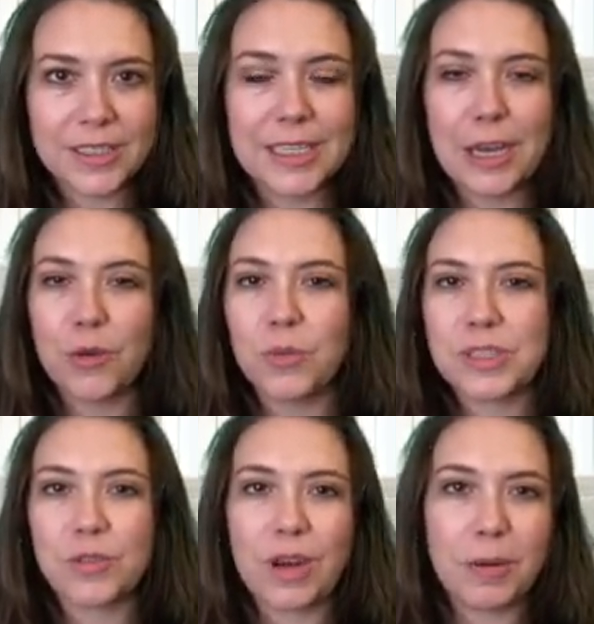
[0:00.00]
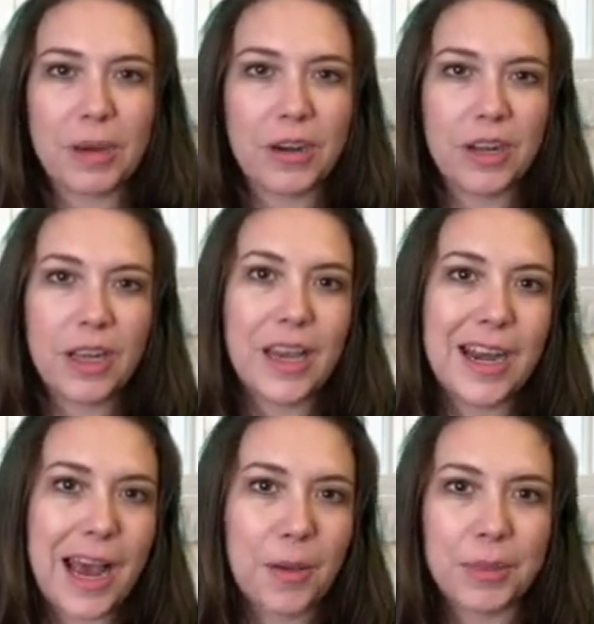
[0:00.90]
Now, what's great about an
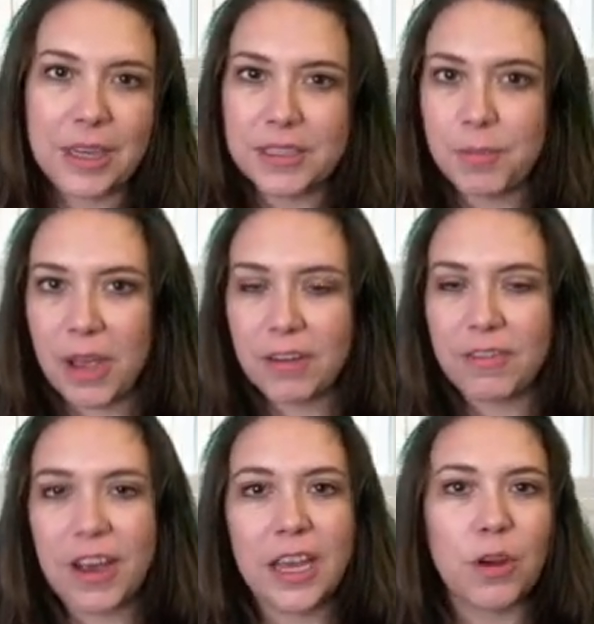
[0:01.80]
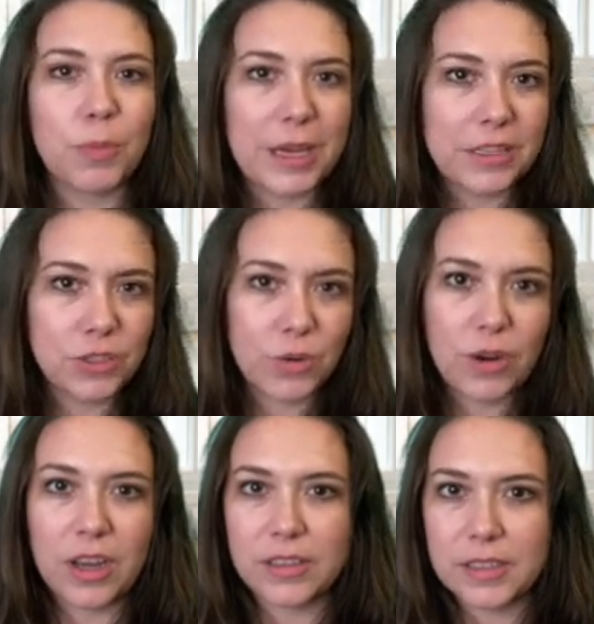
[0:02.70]
app like Spotify or
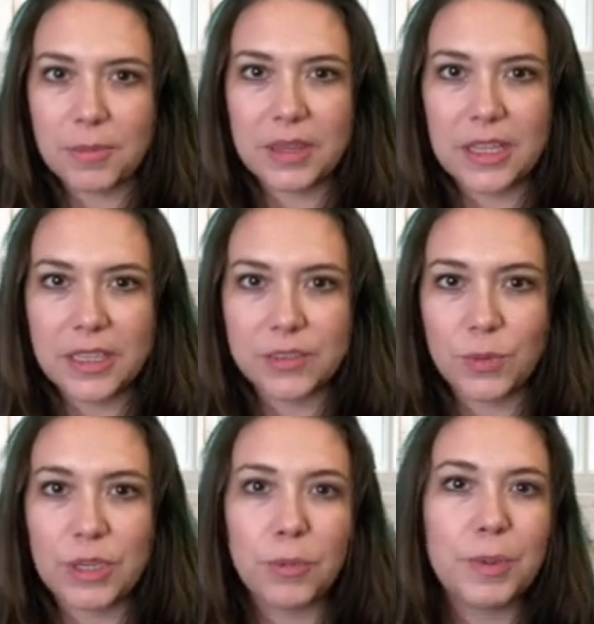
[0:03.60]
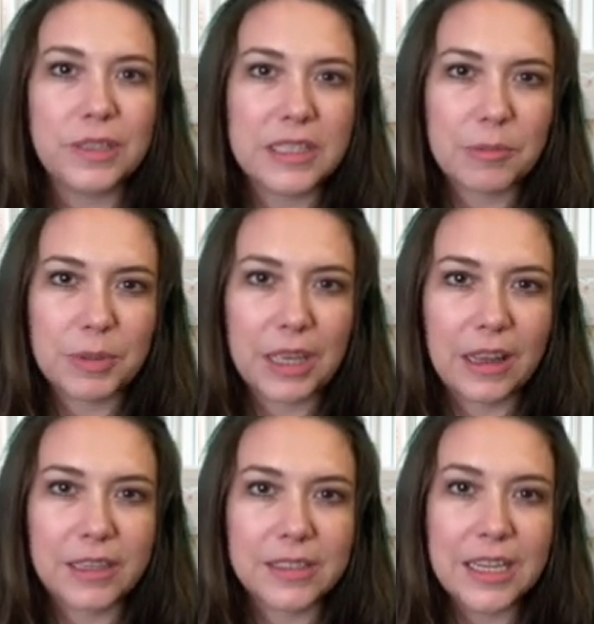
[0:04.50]
Pandora, some of these, when you're building
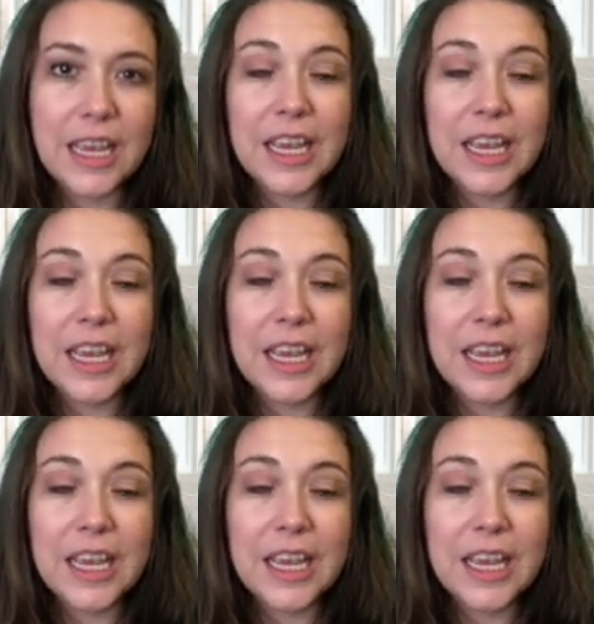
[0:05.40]
playlists,